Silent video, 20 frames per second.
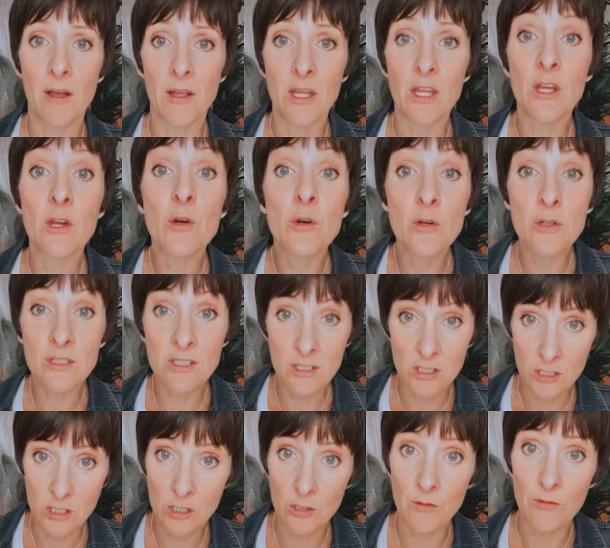
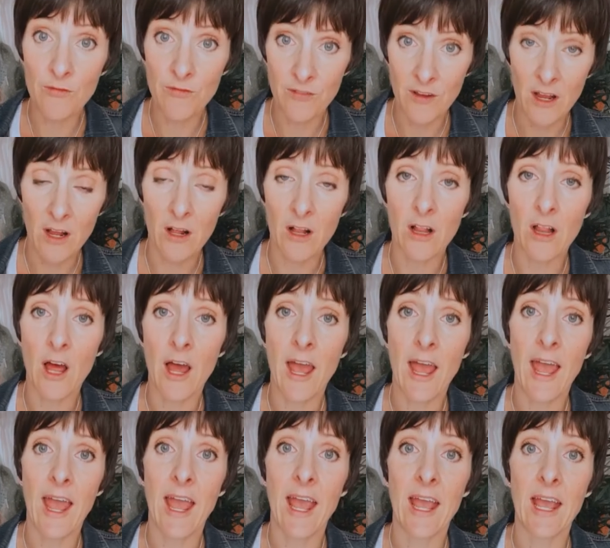used to fill
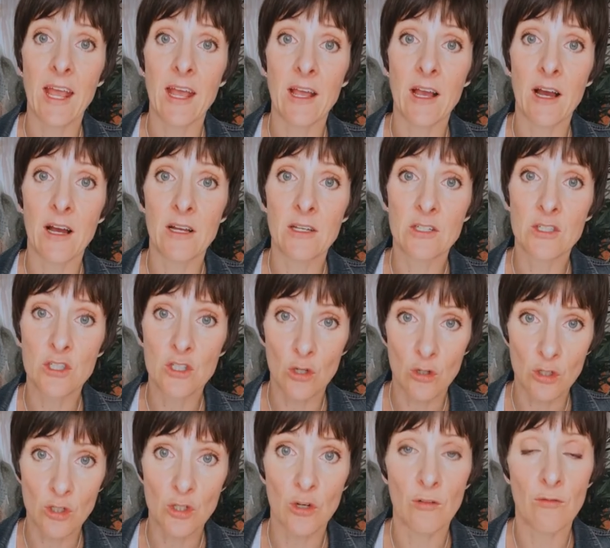a
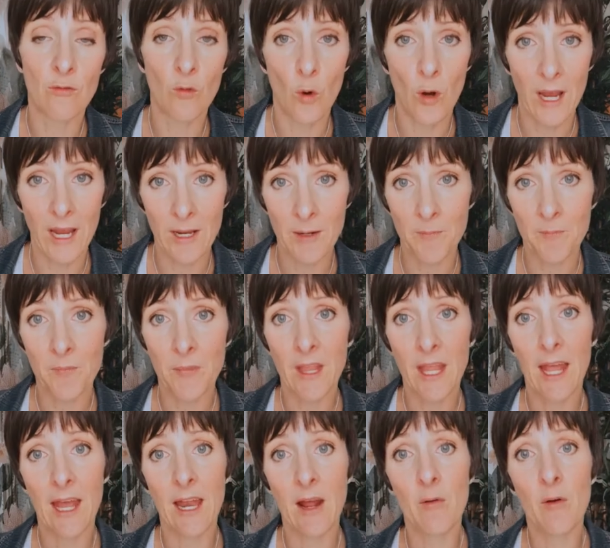social void.
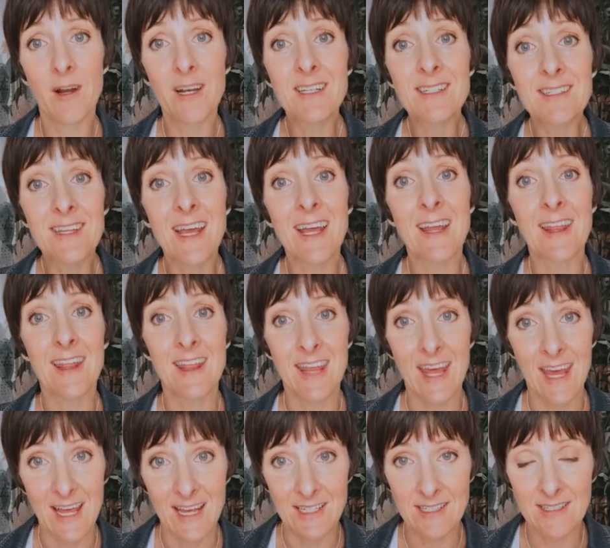And I want to say
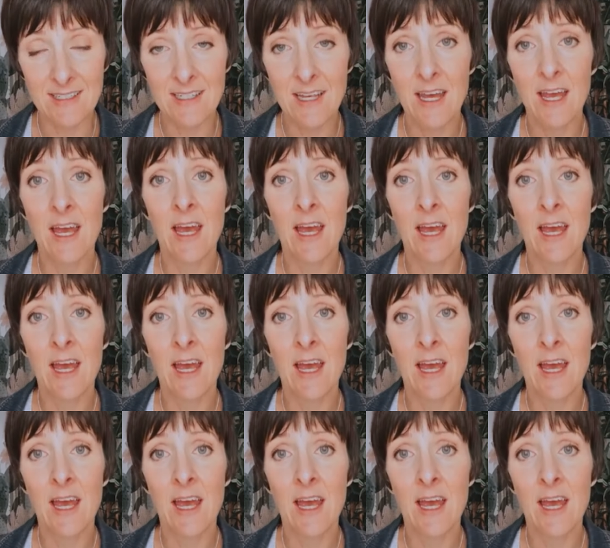this